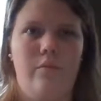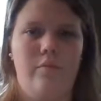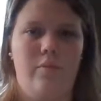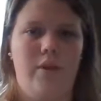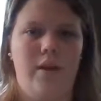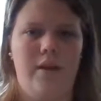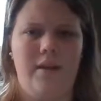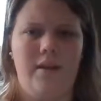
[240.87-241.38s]
am
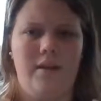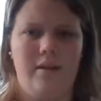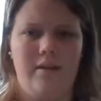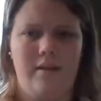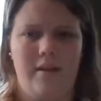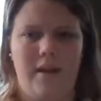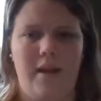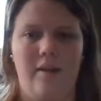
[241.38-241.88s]
probably
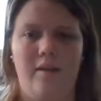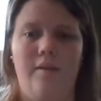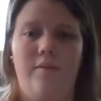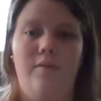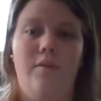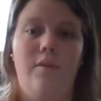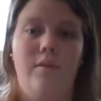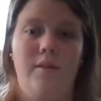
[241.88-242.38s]
gonna like I don't
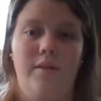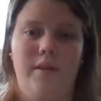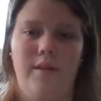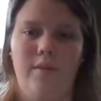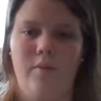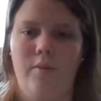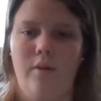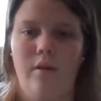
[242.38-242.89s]
even know because
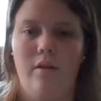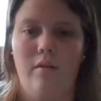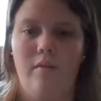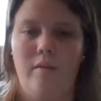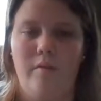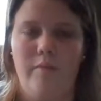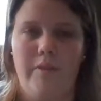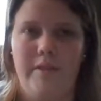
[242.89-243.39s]
like it'll be all
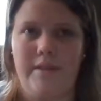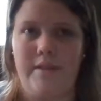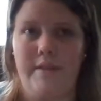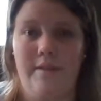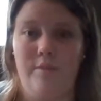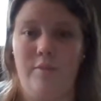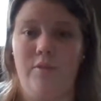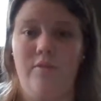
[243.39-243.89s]
over the place
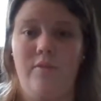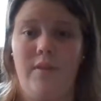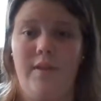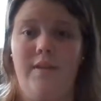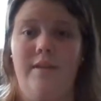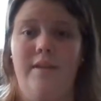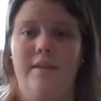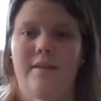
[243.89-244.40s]
because I move
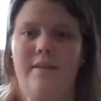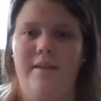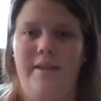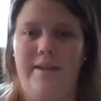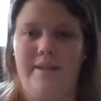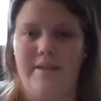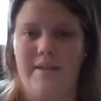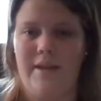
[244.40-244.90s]
in
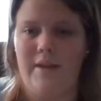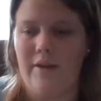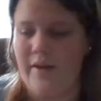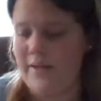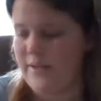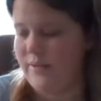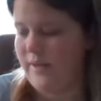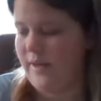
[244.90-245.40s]
next
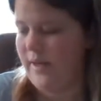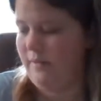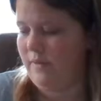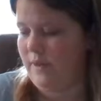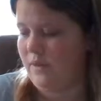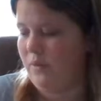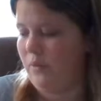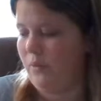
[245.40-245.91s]
Saturday, so I have
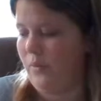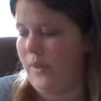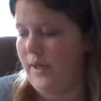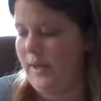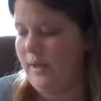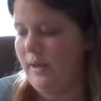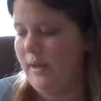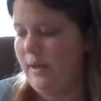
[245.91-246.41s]
like a
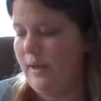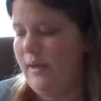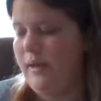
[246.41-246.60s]
week,